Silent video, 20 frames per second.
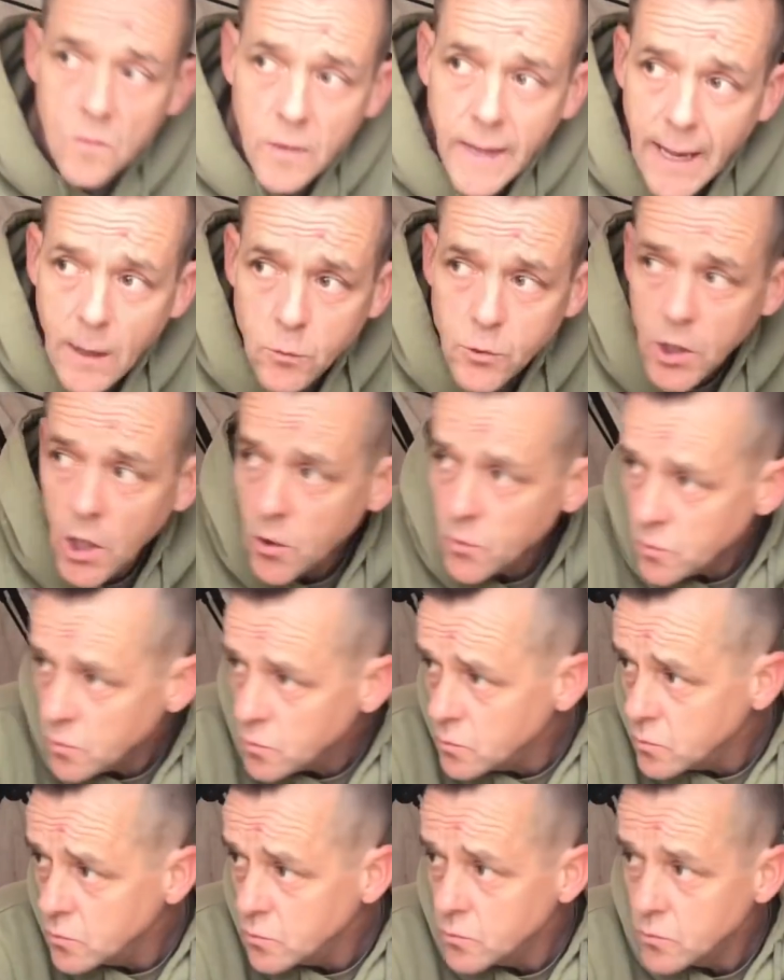That'll do.
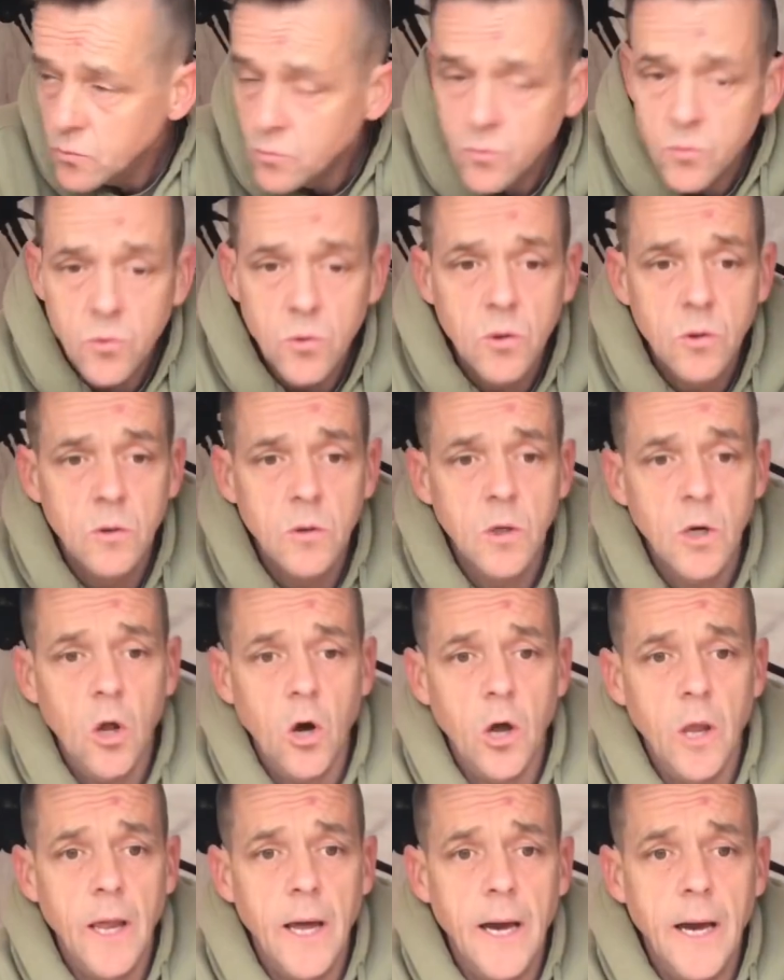
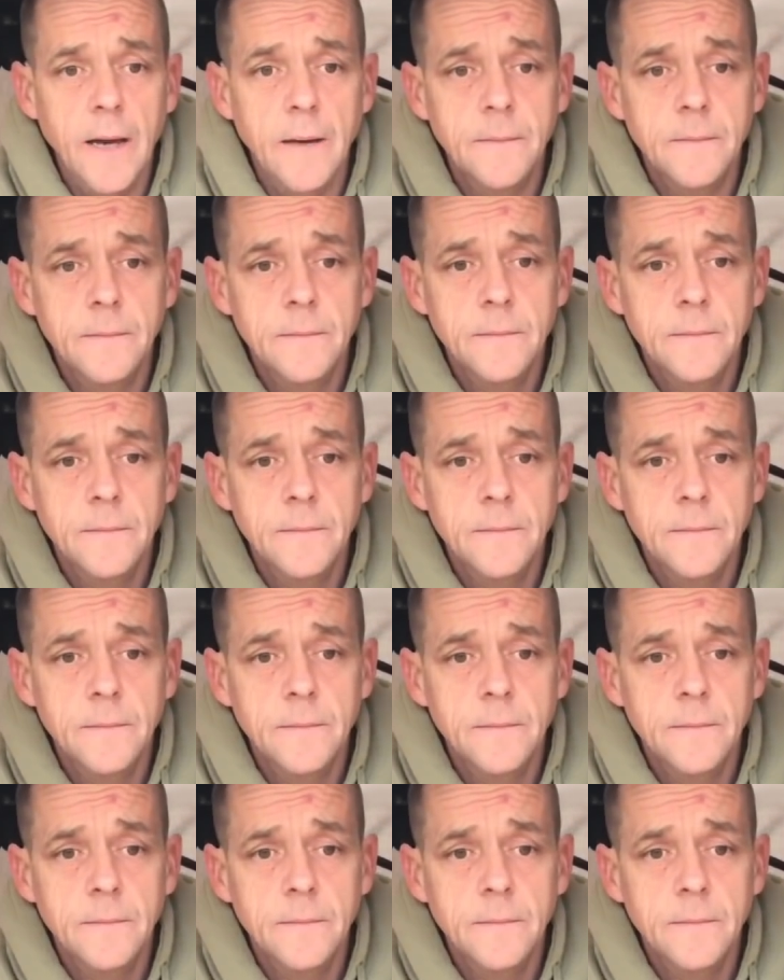Like that.